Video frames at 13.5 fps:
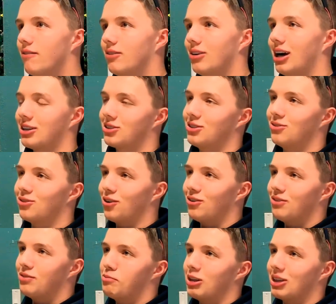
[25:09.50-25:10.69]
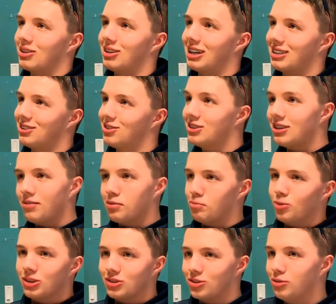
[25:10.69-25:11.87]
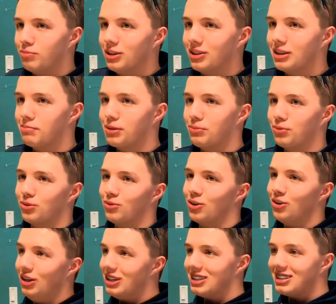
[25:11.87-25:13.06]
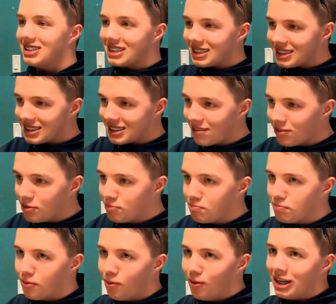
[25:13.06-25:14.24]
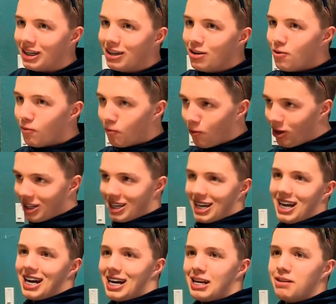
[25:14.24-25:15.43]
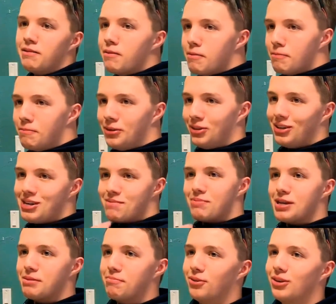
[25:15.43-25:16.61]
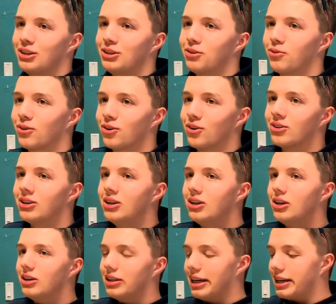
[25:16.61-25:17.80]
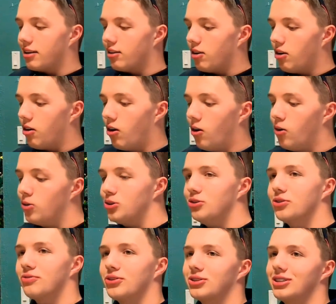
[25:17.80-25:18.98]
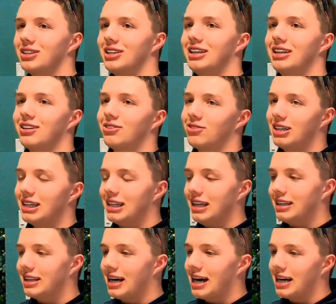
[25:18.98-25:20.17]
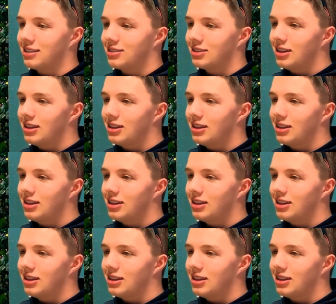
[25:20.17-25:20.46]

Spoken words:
actually we'll go even bigger. Like there's 7.2 billion people in the world. Let's say 7.19 billion people in the world, like all universally agreed that